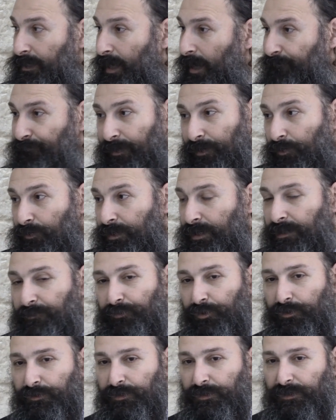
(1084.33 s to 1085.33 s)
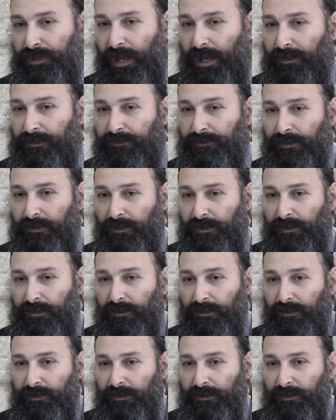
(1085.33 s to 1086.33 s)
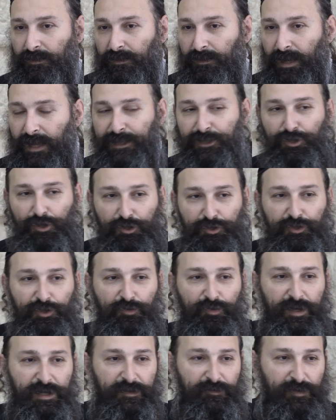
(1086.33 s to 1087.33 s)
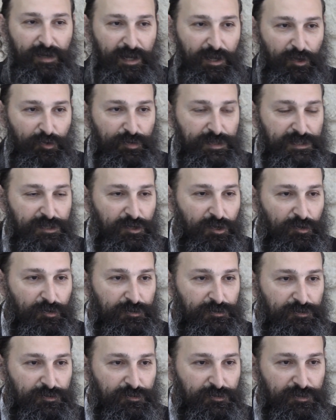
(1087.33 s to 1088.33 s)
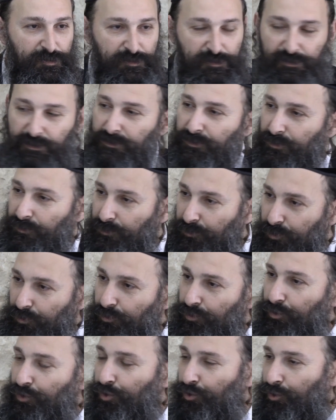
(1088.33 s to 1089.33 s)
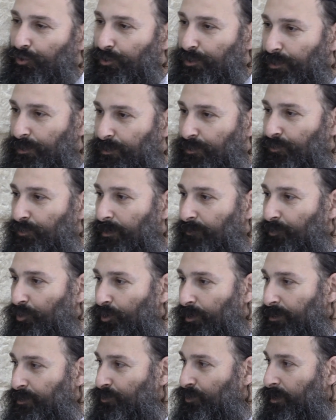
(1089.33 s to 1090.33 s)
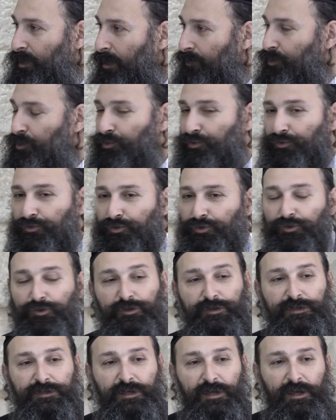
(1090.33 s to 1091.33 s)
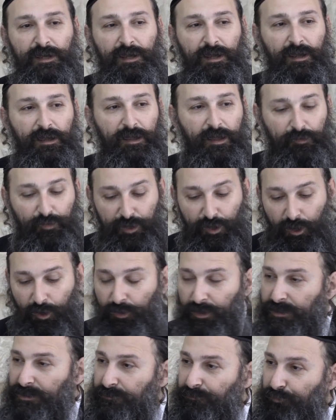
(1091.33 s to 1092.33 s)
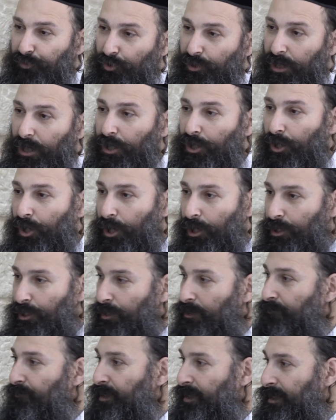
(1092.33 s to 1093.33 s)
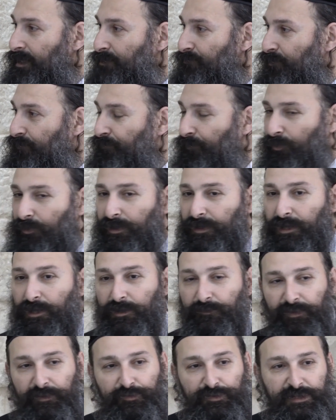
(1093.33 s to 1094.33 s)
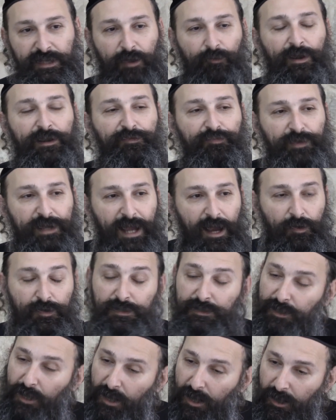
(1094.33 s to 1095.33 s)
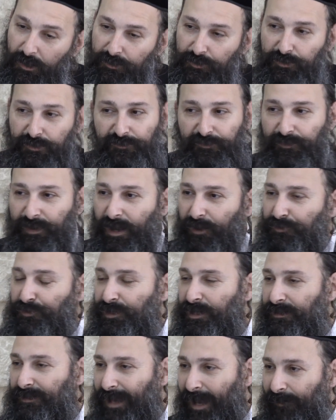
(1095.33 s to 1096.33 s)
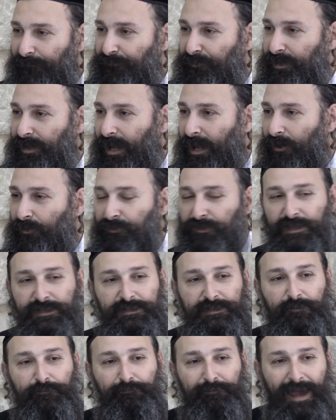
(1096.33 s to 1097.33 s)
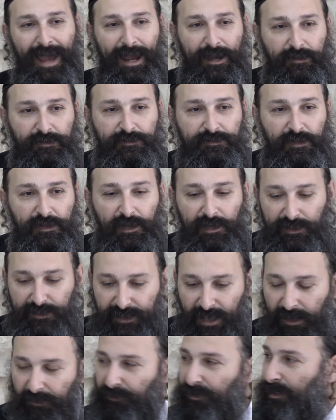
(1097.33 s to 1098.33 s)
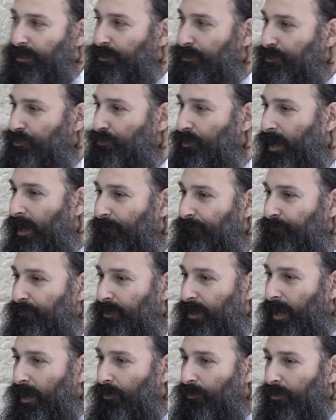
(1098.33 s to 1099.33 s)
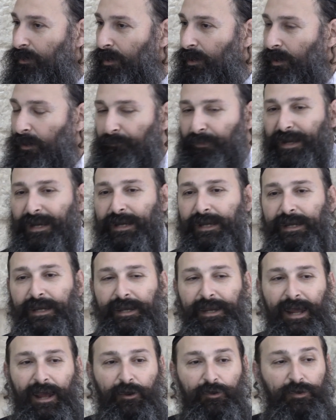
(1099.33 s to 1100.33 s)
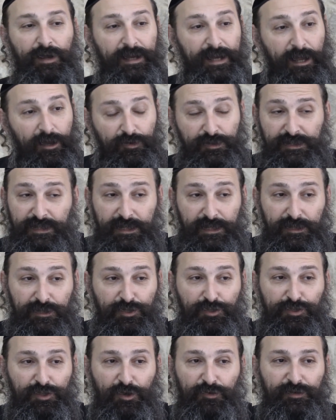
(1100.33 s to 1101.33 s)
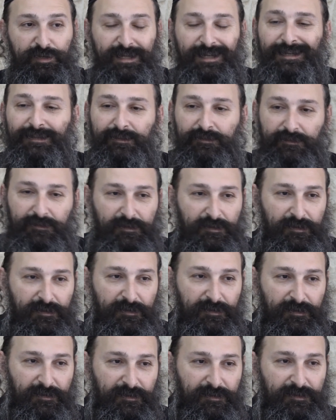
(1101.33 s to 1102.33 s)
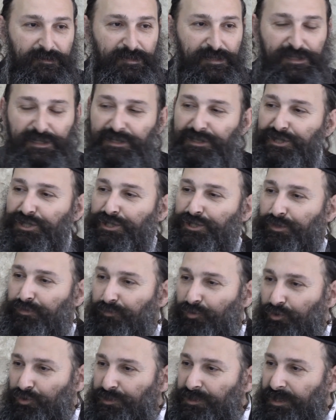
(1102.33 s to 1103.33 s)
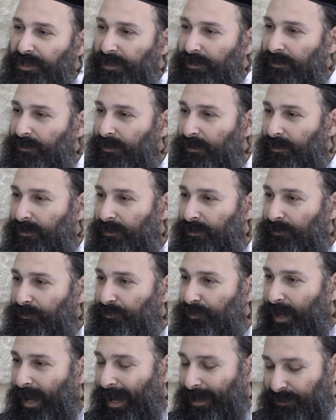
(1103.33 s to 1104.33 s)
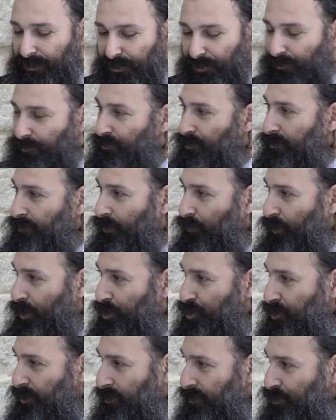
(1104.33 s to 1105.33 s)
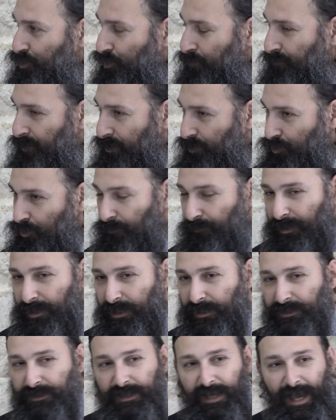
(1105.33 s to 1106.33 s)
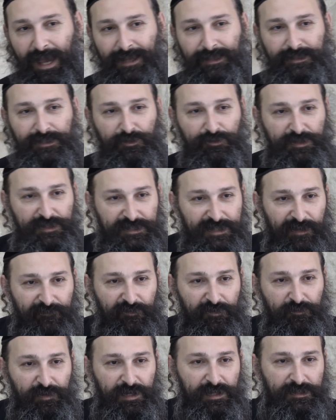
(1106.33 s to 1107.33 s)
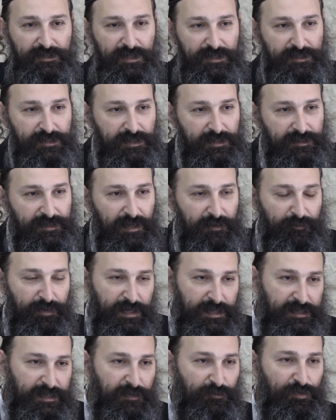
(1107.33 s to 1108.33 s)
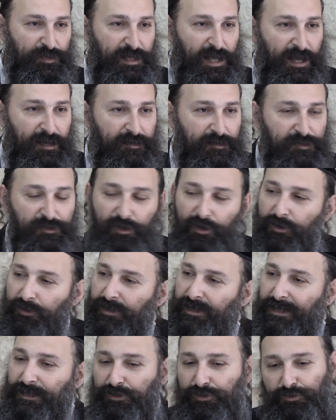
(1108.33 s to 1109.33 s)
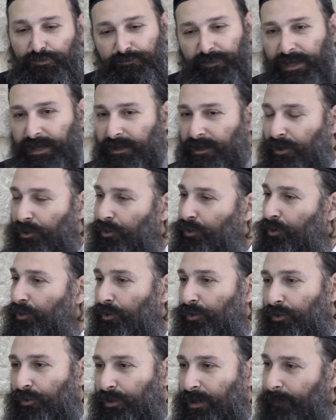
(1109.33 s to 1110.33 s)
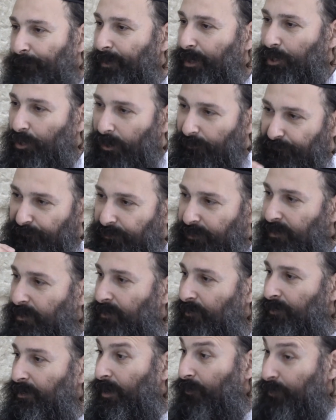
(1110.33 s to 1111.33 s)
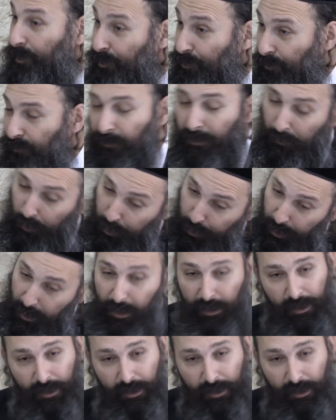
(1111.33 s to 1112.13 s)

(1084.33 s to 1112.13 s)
enough. I don't need more than that. I told you already, when I always go into to tours, soon I'm going to another two tours, and we always book a lot of meetings before. And a lot of people say, I want 3 hours. No, I'll do 3 hours. You get half an hour. That's the max. 10 minutes to half an hour. But I need an hour. And I always say, you don't need. This is just schmoozing. The question should be 2 minutes. The answer is 7 minutes. That's it. 10 minutes and we're done. Don't need to make a whole cup of coffee here. And how are you? How are